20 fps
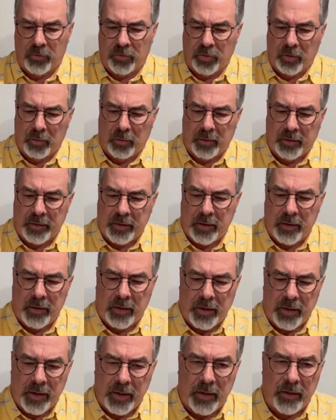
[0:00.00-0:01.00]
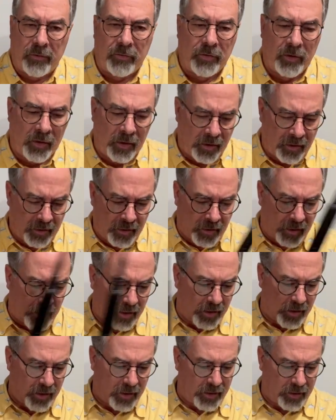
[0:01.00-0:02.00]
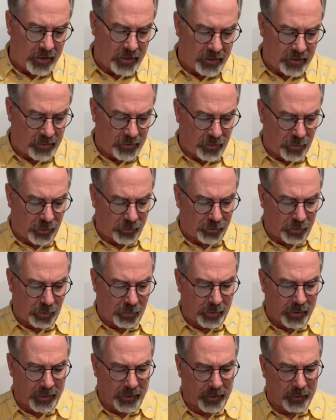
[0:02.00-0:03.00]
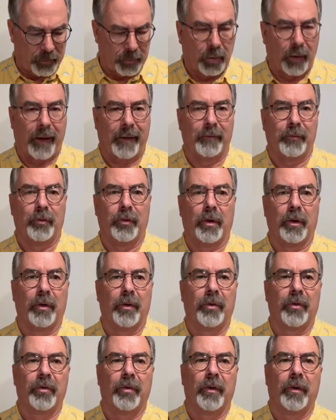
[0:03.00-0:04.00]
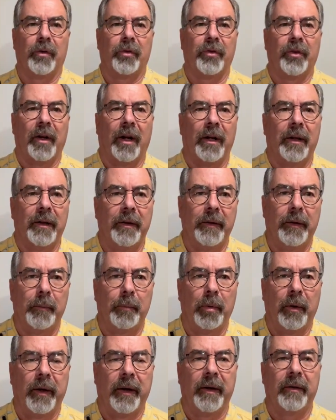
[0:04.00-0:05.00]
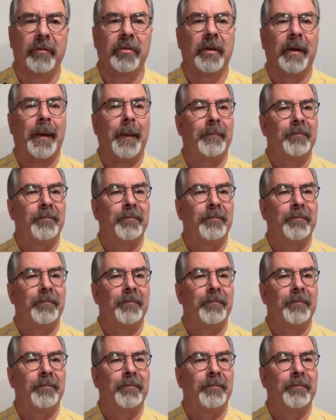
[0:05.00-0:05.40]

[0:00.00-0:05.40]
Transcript: So again, I have, those are my prep drills for Scotland the Brave.